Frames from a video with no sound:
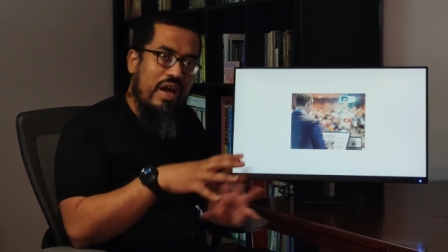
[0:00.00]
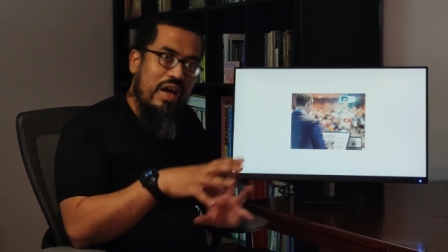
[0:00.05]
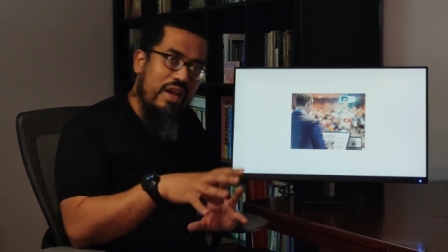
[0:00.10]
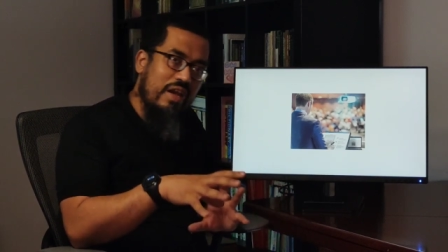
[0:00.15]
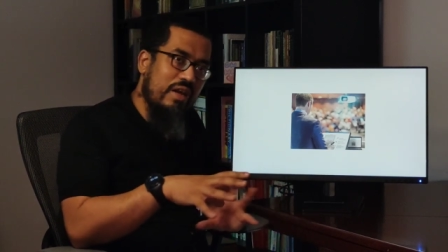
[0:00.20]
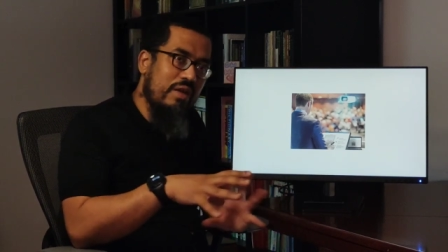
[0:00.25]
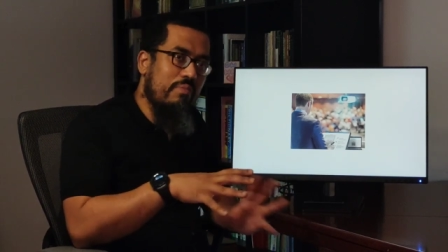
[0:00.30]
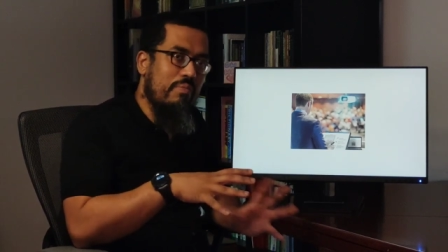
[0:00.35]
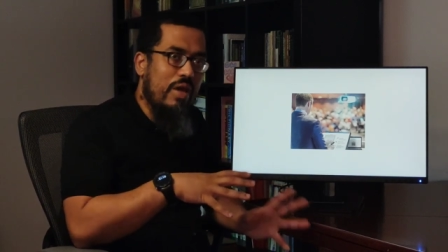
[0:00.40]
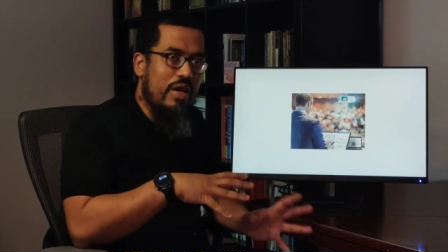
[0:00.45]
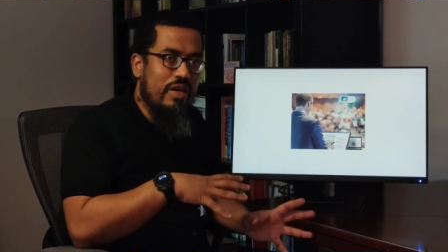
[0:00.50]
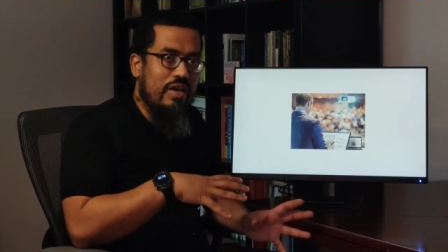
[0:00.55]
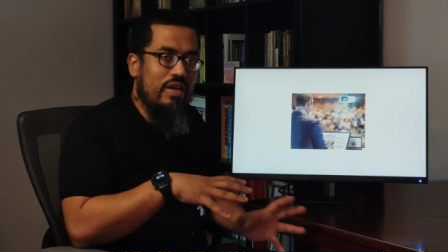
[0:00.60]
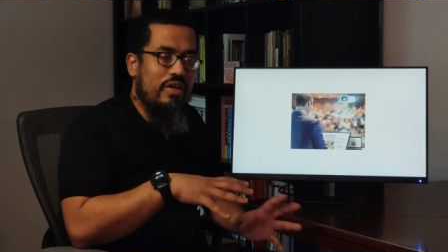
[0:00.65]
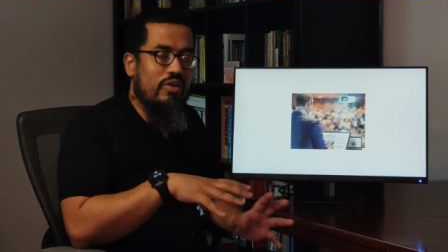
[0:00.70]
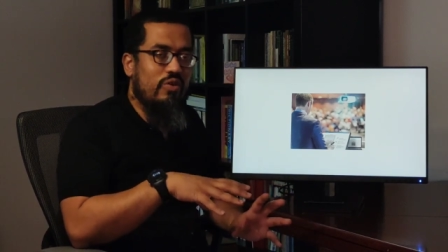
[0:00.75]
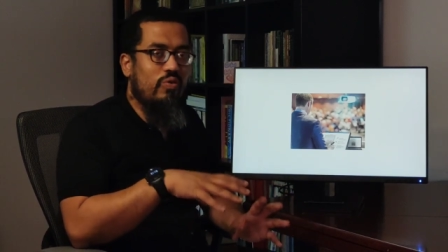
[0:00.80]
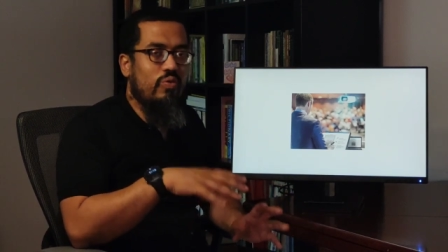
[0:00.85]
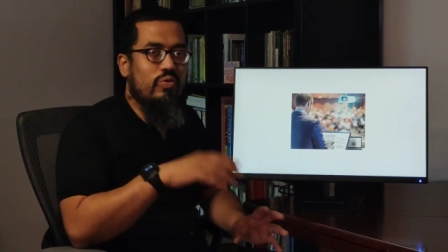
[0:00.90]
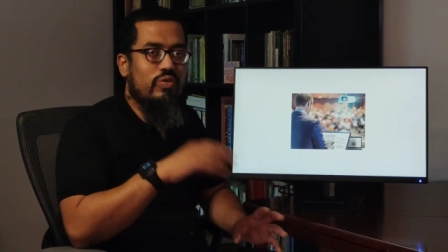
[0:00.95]
and
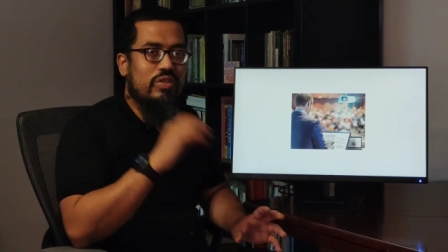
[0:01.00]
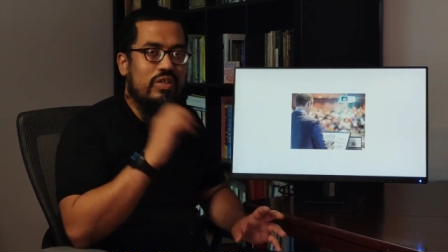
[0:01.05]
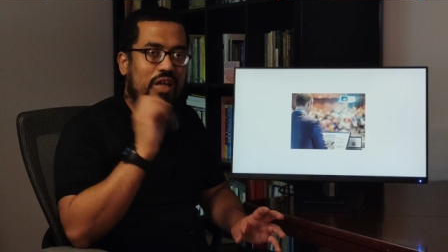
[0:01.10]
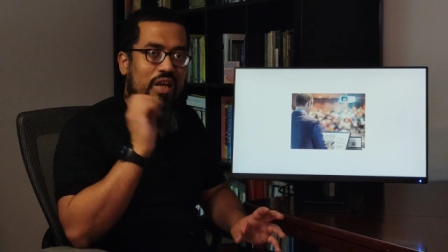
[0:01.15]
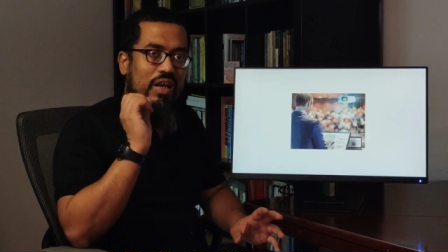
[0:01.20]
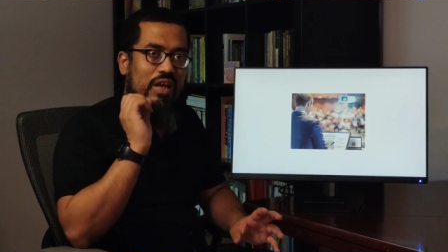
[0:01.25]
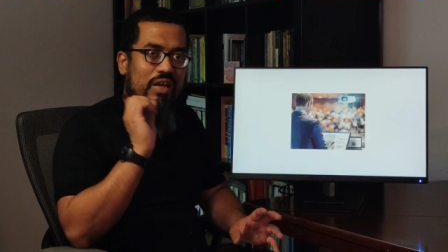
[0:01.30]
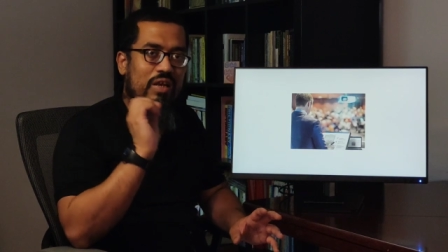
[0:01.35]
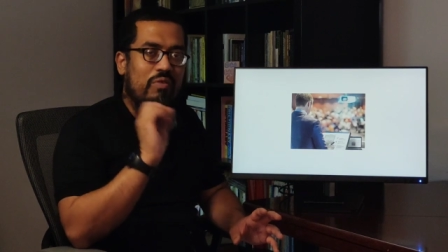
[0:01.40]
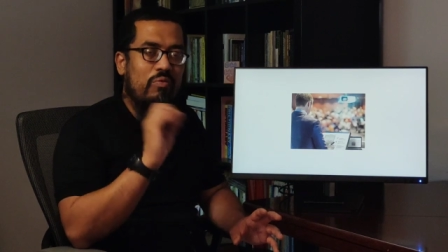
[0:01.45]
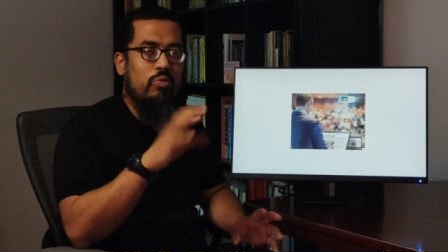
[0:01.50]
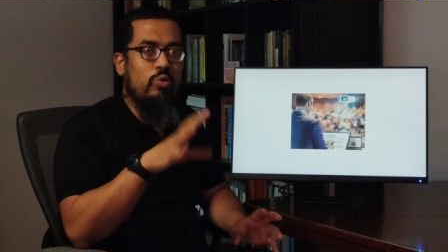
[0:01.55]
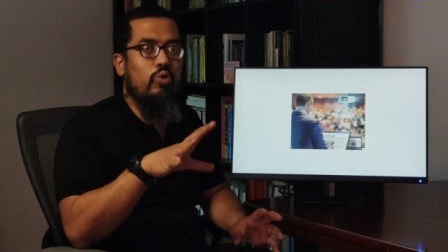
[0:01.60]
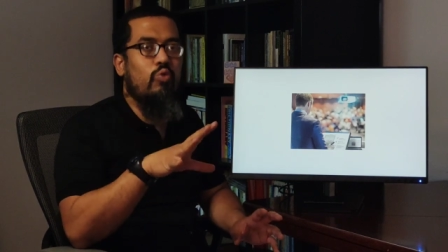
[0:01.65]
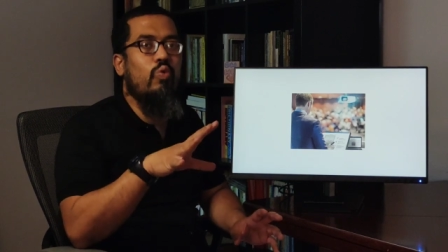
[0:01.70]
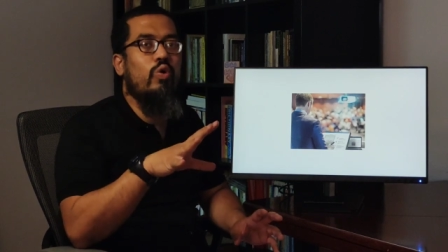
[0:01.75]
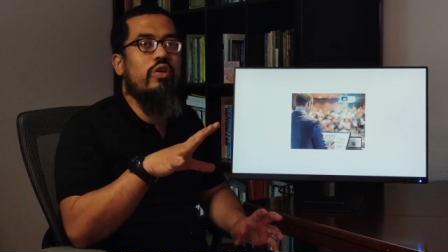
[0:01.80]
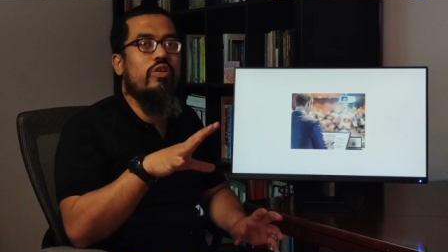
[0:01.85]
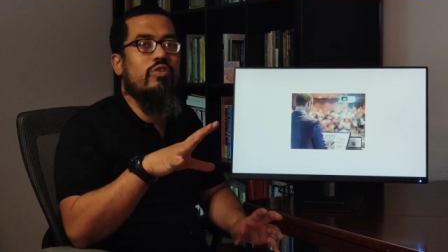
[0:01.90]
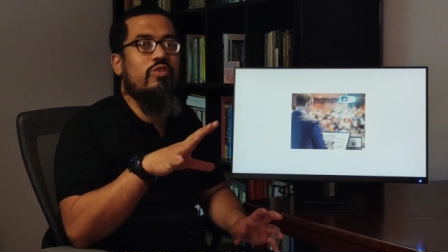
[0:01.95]
making notes and
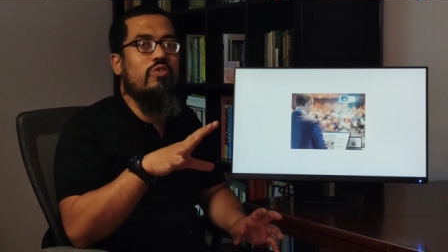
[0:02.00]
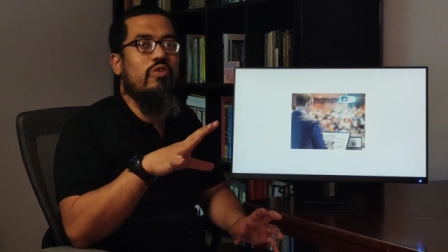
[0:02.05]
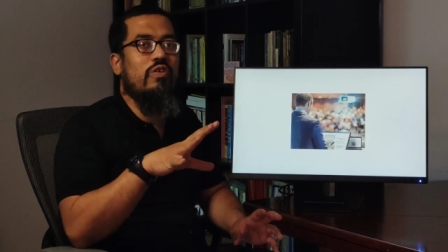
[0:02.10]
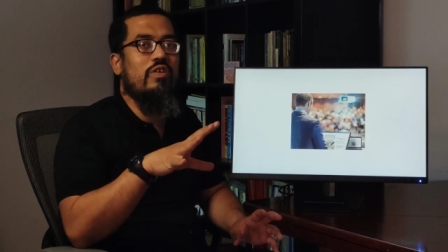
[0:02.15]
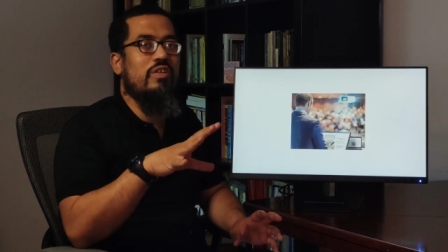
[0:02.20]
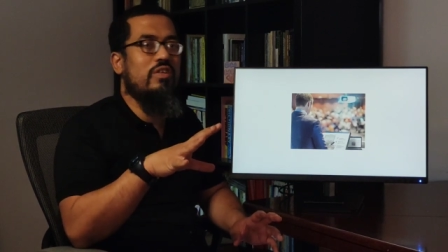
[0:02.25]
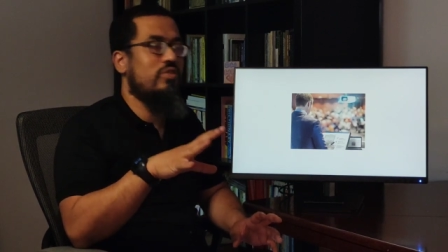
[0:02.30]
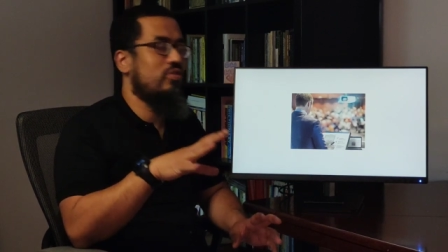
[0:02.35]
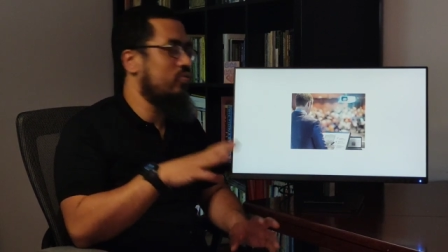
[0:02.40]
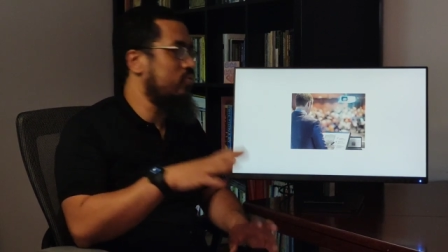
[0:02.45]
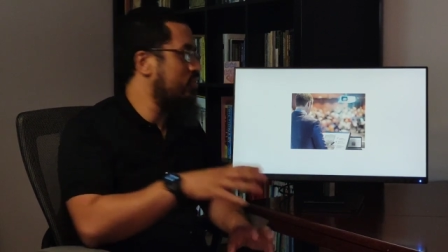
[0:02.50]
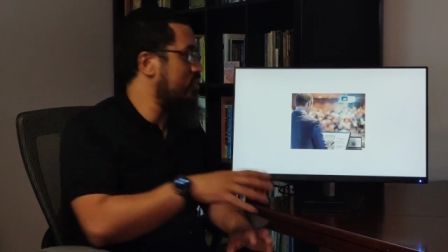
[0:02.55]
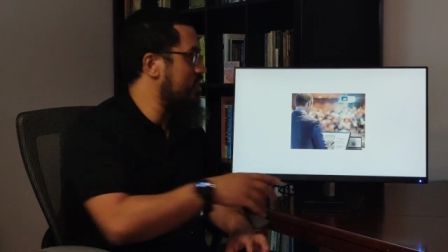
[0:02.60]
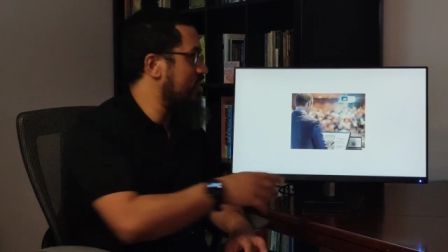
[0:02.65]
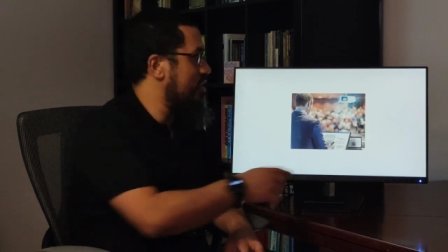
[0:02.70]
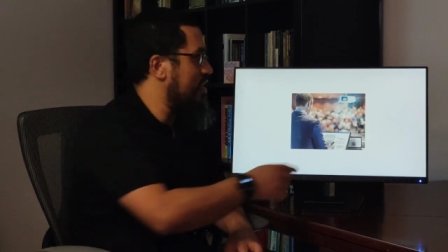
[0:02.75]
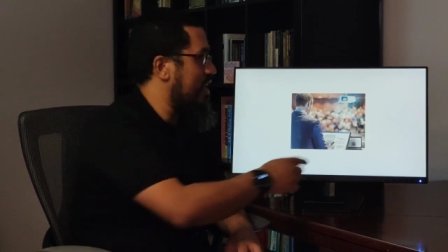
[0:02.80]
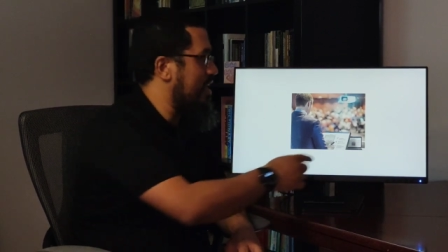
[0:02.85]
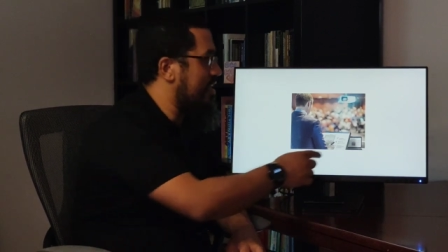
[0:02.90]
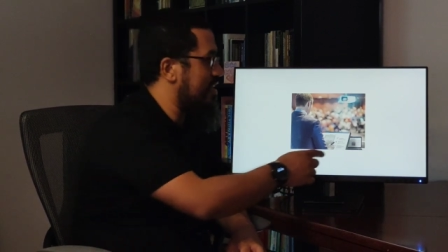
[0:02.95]
you want your audience to
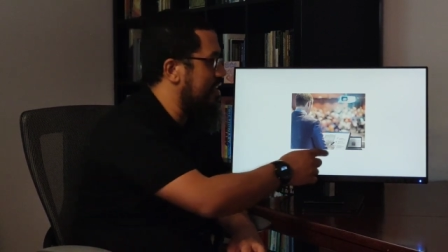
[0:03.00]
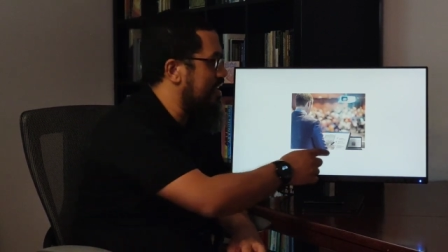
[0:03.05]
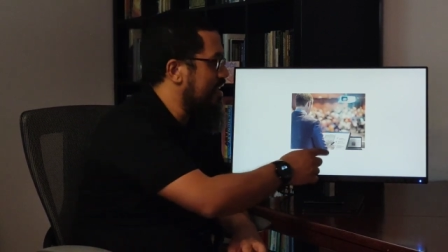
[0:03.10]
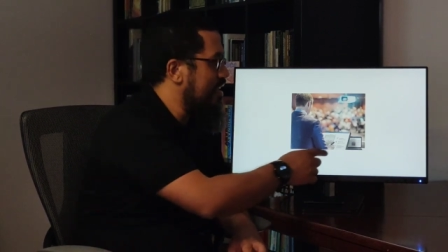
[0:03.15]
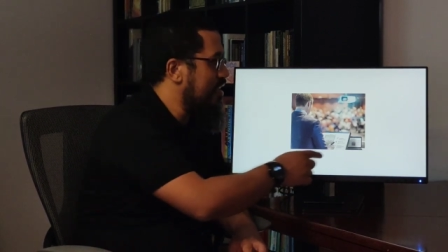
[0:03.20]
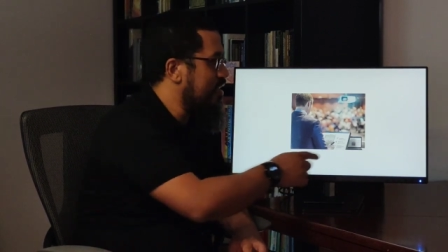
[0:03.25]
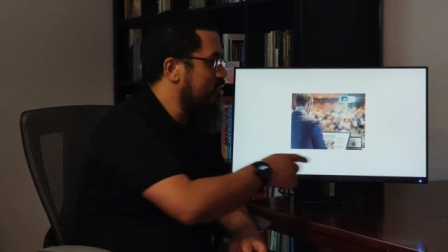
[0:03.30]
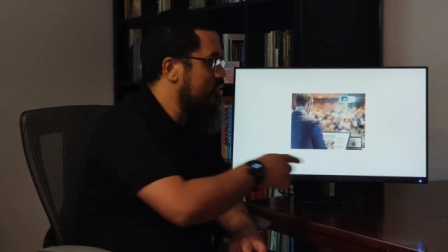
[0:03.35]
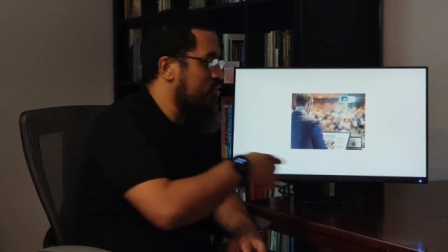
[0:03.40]
see that.